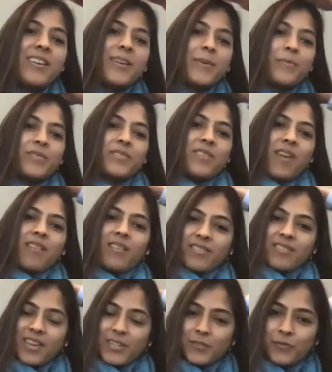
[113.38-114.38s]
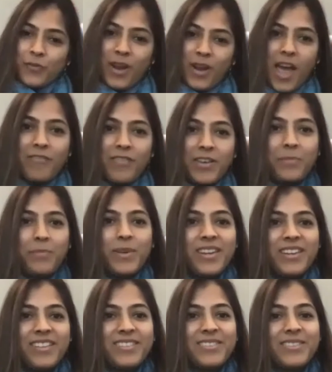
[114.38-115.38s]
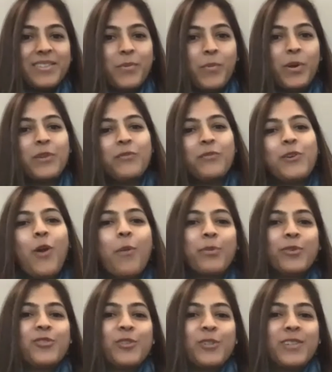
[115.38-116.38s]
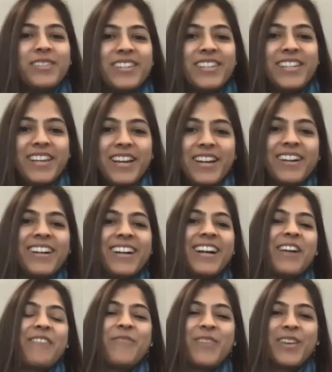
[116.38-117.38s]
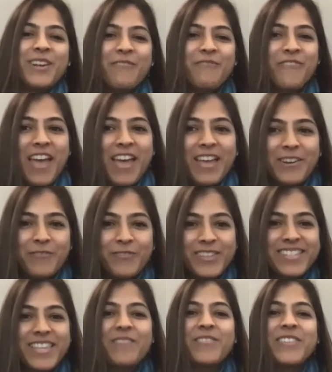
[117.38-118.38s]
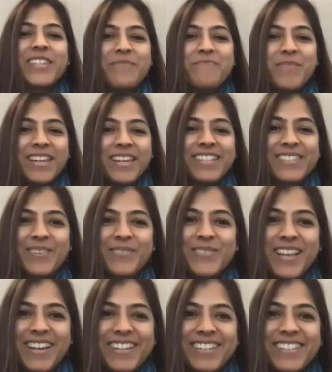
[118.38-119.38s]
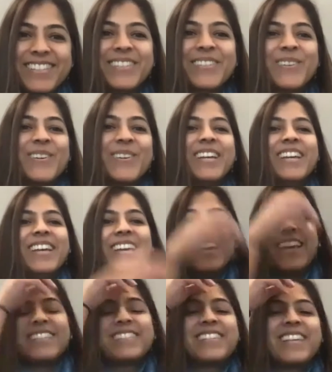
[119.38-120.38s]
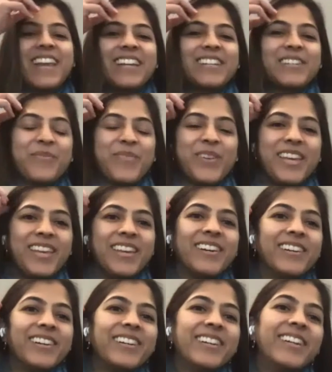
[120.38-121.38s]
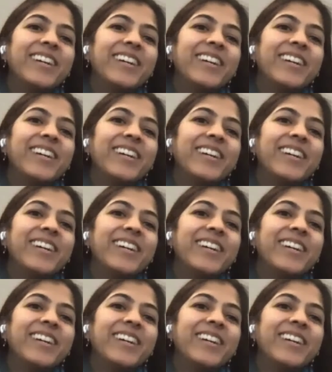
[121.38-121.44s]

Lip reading: Sarah, thanks for having me. This is a wonderful opportunity. I've been a fan of the 17 Minutes of Science, so it's great to be here.